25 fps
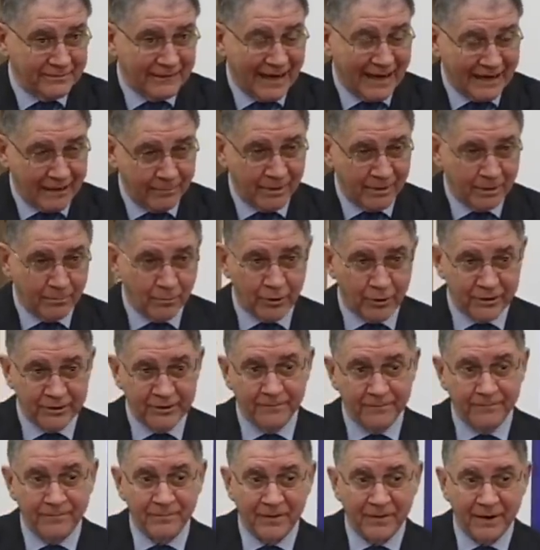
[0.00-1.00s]
animal
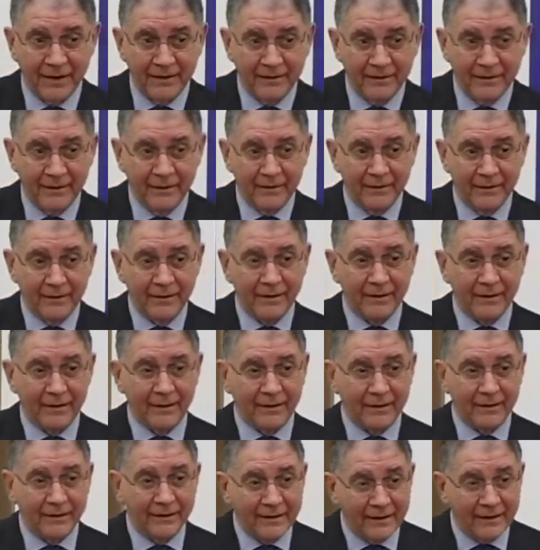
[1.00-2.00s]
body
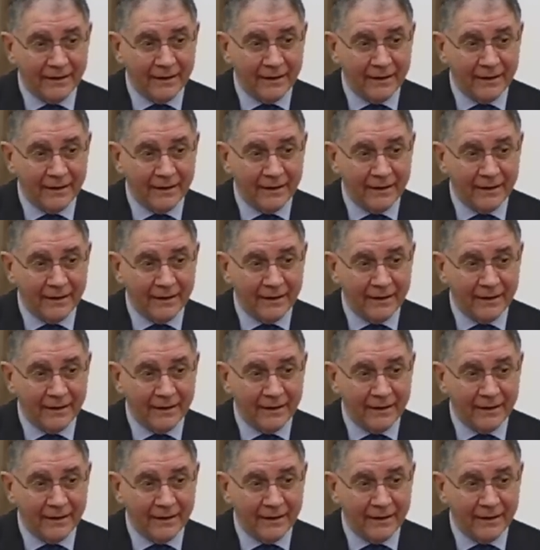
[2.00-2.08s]
uh,